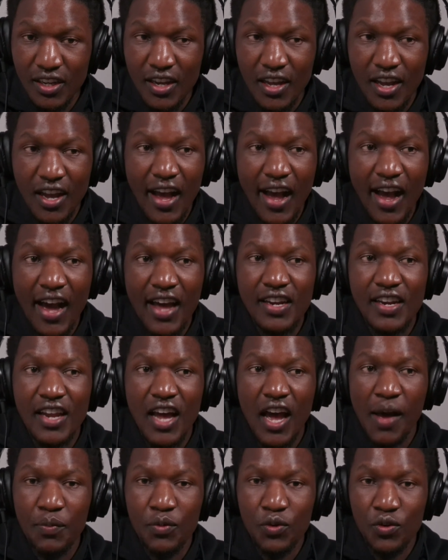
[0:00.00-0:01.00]
And up
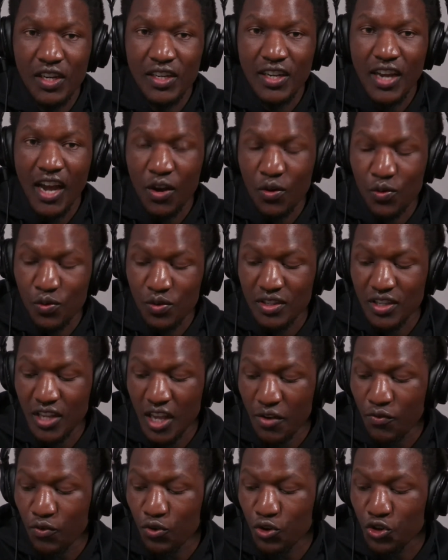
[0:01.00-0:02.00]
to date, I could say
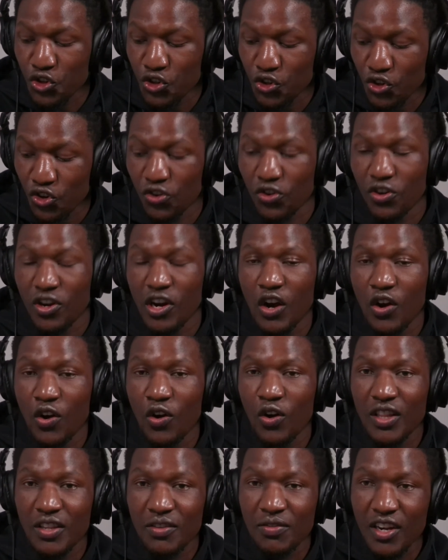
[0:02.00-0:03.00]
for sure all
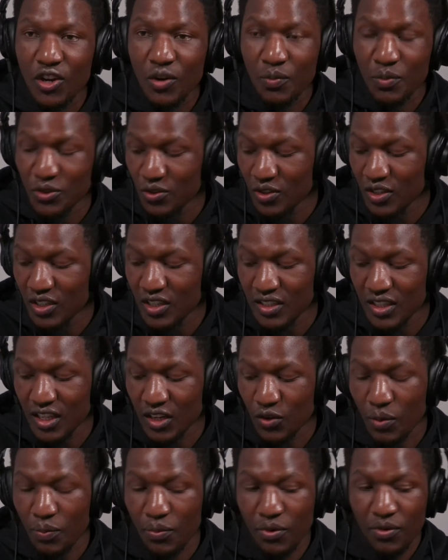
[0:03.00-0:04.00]
the funding opportunities that were
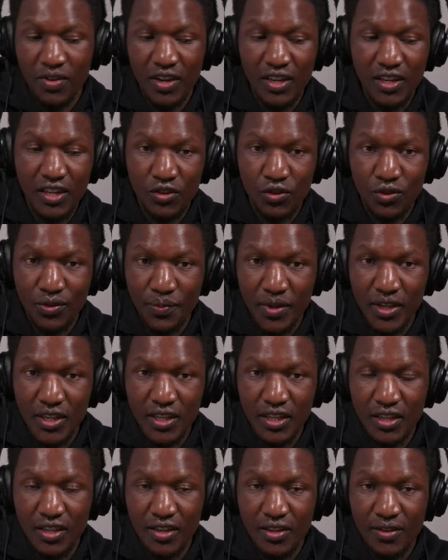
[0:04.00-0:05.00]
provided to me,
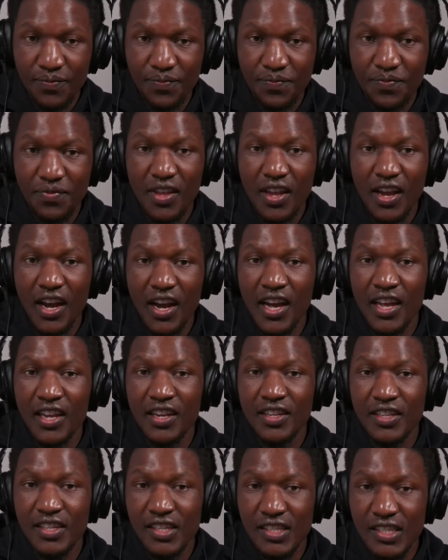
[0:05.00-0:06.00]
I
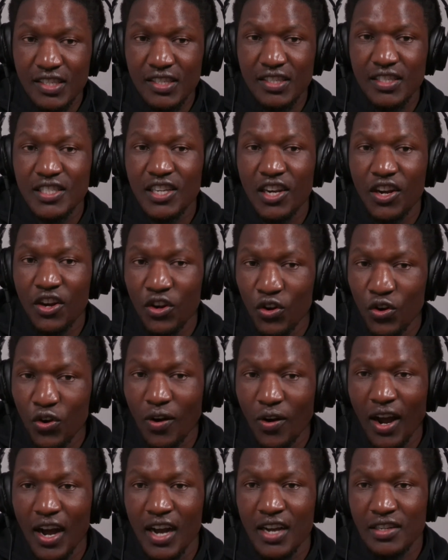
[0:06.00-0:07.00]
didn't know
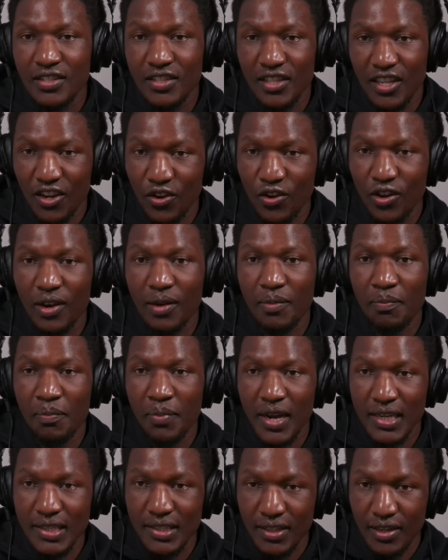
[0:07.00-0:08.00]
a single
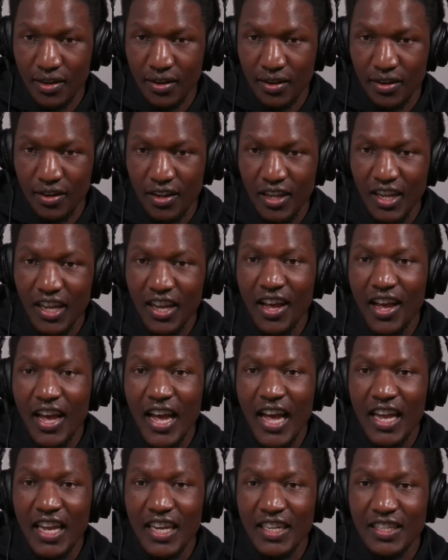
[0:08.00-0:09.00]
person.
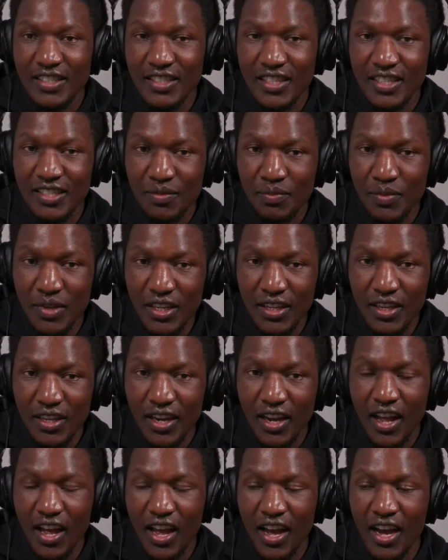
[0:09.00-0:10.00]
It's just me
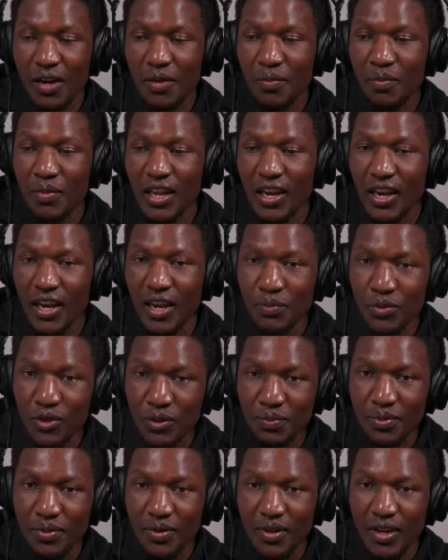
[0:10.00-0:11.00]
and my
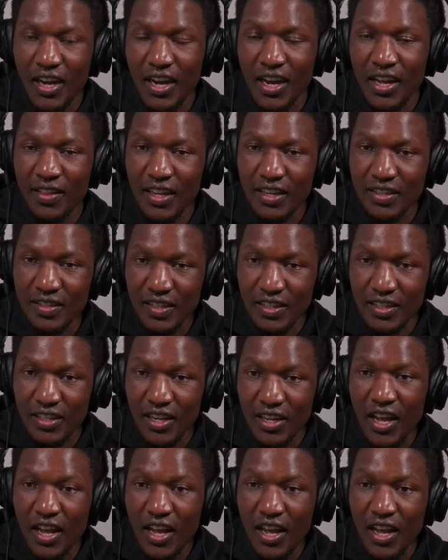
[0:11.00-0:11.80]
laptop, and that's it.